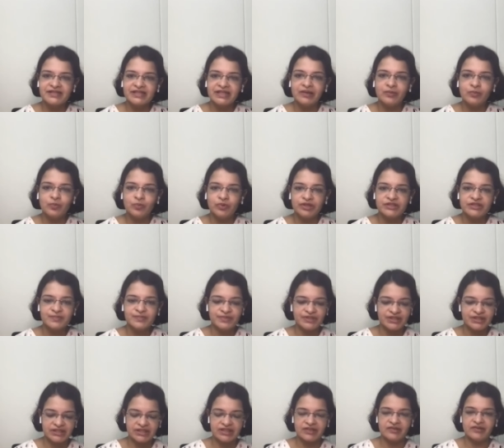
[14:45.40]
seen works
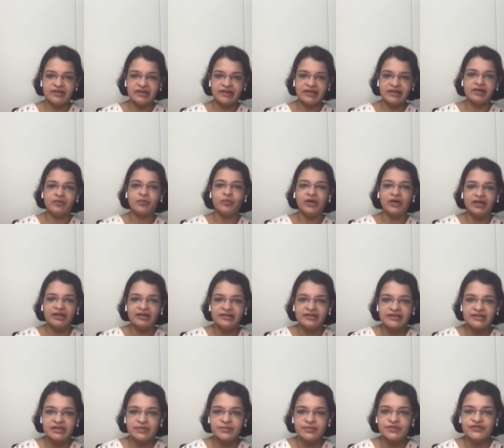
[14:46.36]
particularly well
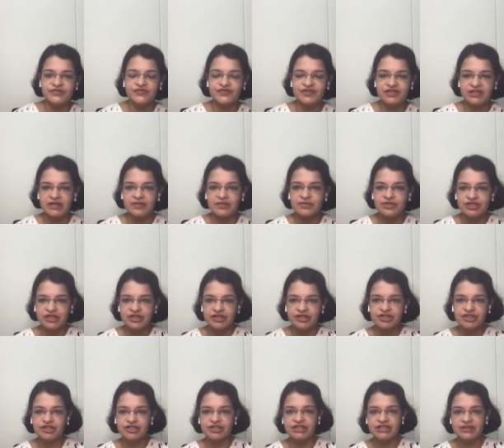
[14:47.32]
in terms of team
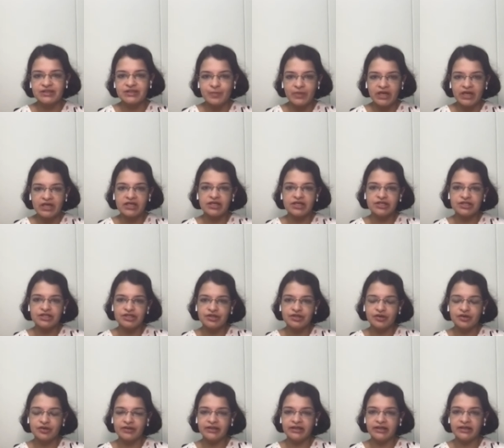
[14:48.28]
structure is making
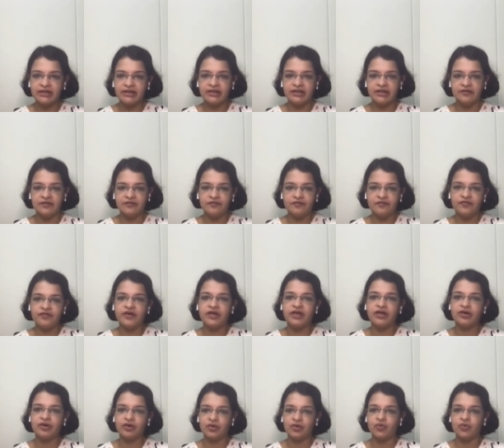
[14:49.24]
sure that
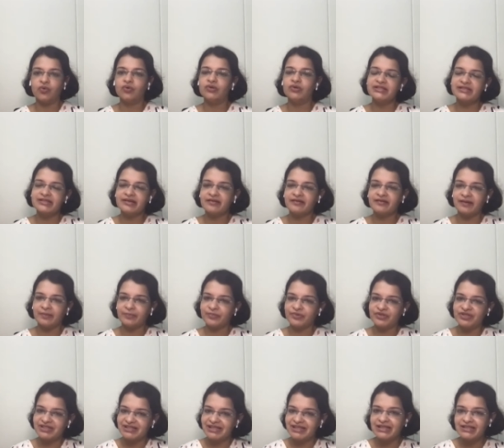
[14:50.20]
different roles are
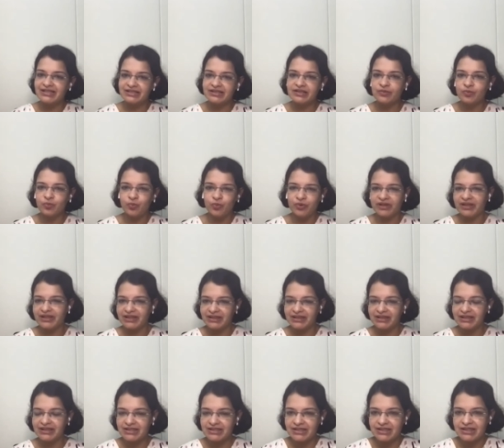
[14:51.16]
represented within
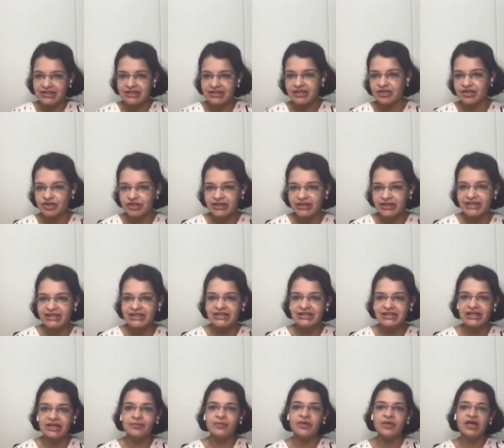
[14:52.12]
this decentralized
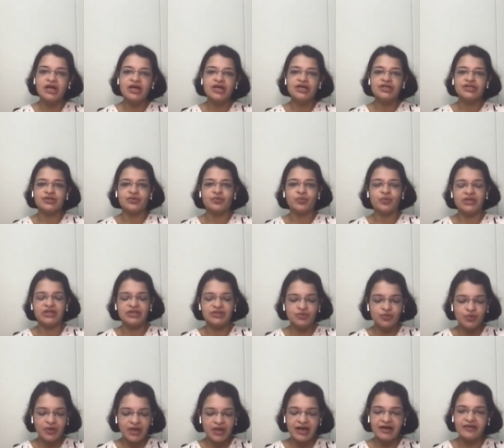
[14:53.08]
team. So we
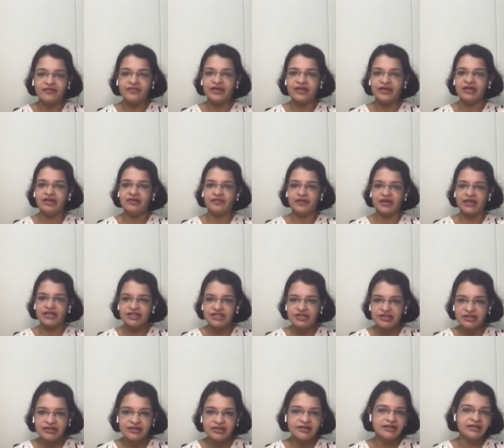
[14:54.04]
do have enough
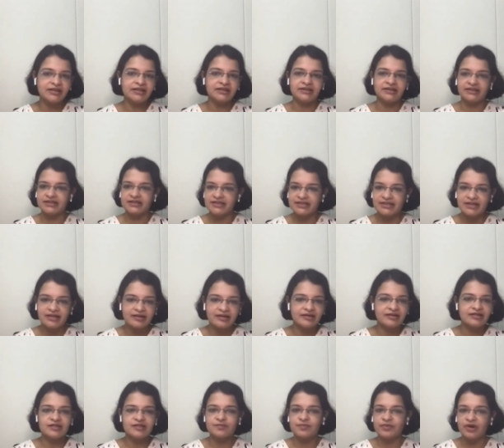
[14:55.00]
engineering, data
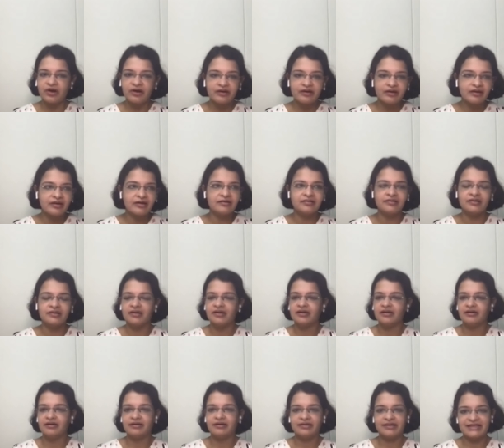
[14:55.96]
science, product,
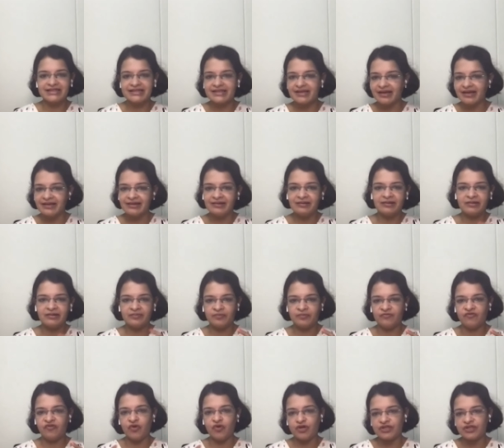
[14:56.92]
design
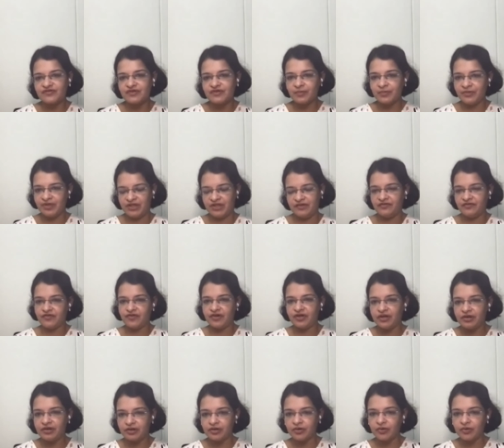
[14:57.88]
folks from
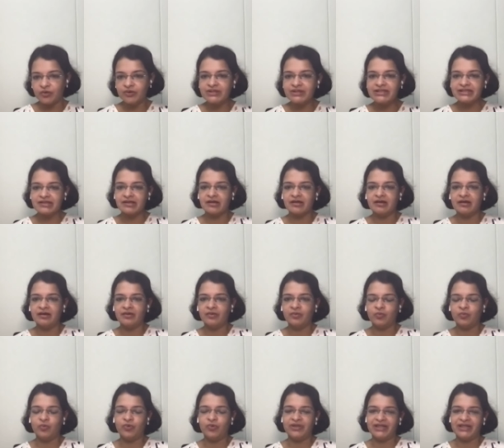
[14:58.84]
different roles
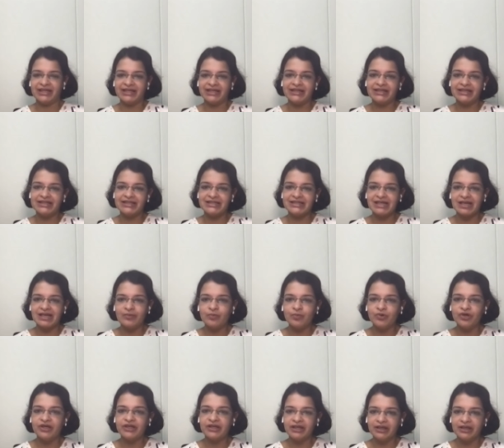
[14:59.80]
within the same
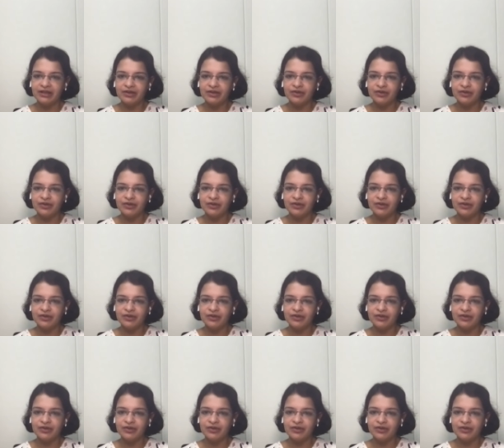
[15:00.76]
working